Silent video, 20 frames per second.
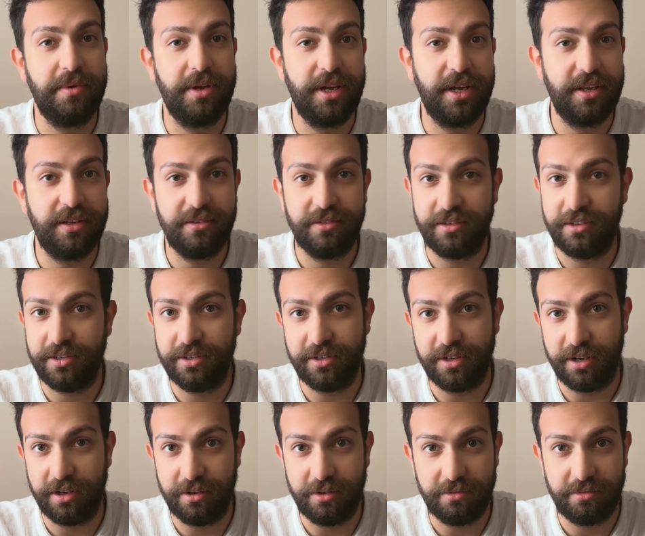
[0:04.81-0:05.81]
and
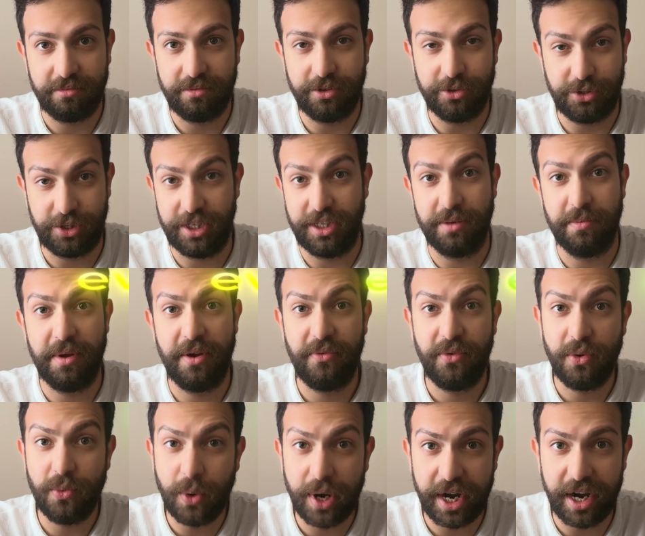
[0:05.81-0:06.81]
you see them
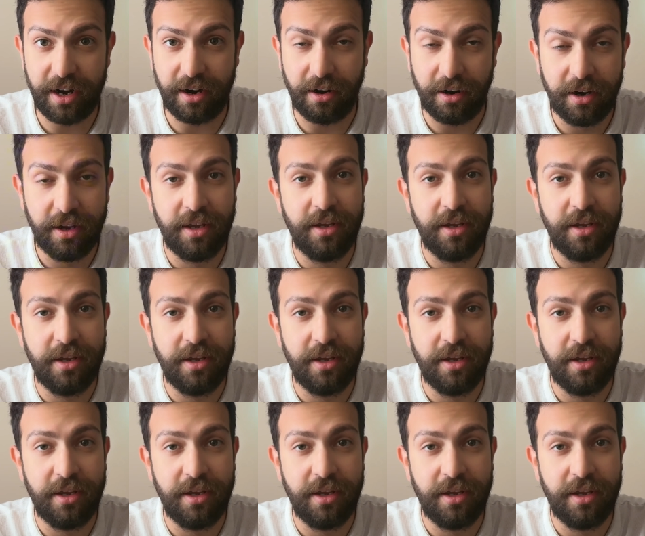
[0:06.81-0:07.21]
everywhere.